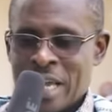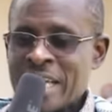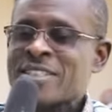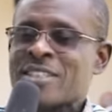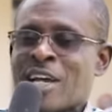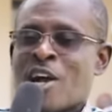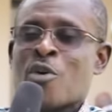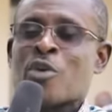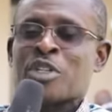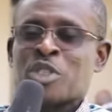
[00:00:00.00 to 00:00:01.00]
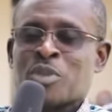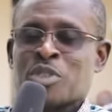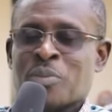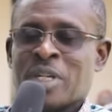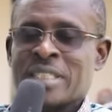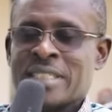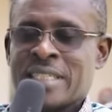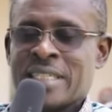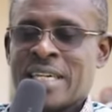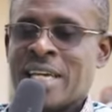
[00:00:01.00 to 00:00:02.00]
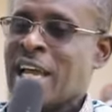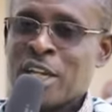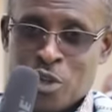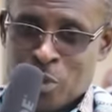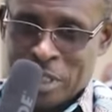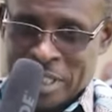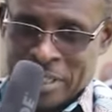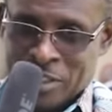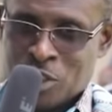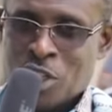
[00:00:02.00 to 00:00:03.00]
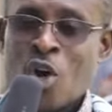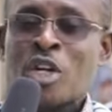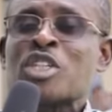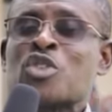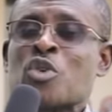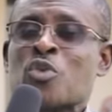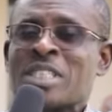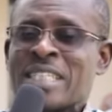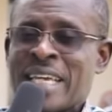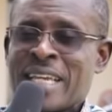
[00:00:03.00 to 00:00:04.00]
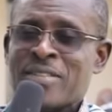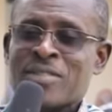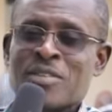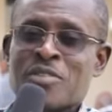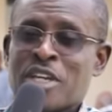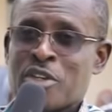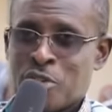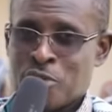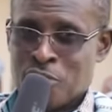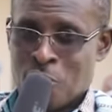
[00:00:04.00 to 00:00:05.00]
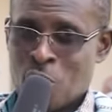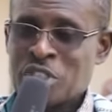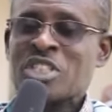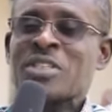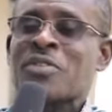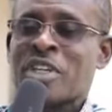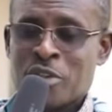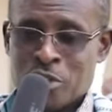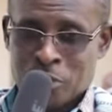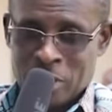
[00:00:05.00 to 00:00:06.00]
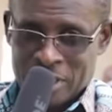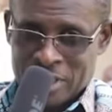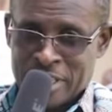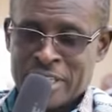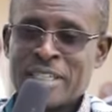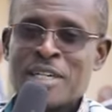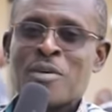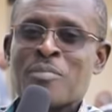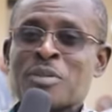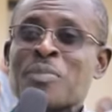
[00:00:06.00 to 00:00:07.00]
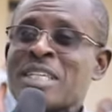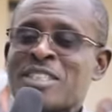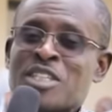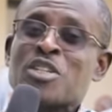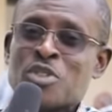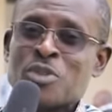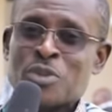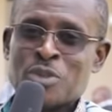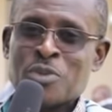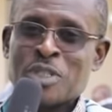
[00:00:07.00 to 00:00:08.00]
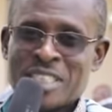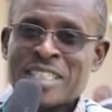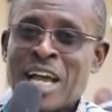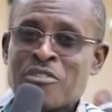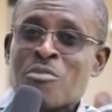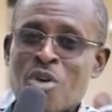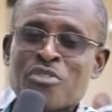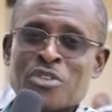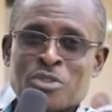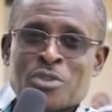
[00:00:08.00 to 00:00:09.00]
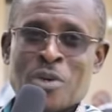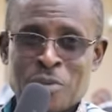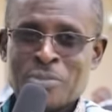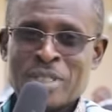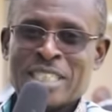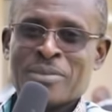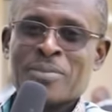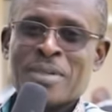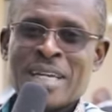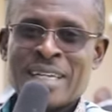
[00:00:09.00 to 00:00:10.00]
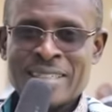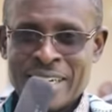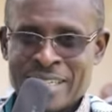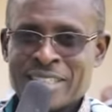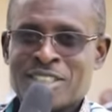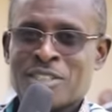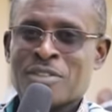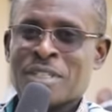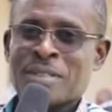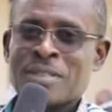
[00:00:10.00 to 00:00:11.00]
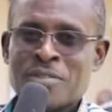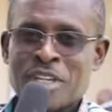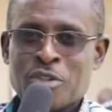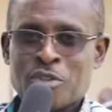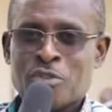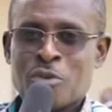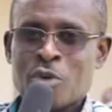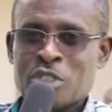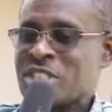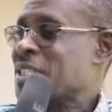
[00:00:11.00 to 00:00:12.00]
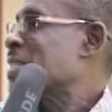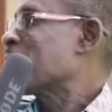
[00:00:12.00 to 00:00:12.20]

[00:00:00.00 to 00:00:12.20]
is our own responsibility and nobody else. On this note, once again, thank you for watching, thank you for listening, but please stay tuned. We still have more for you when we meet him later this evening. Thank you for watching.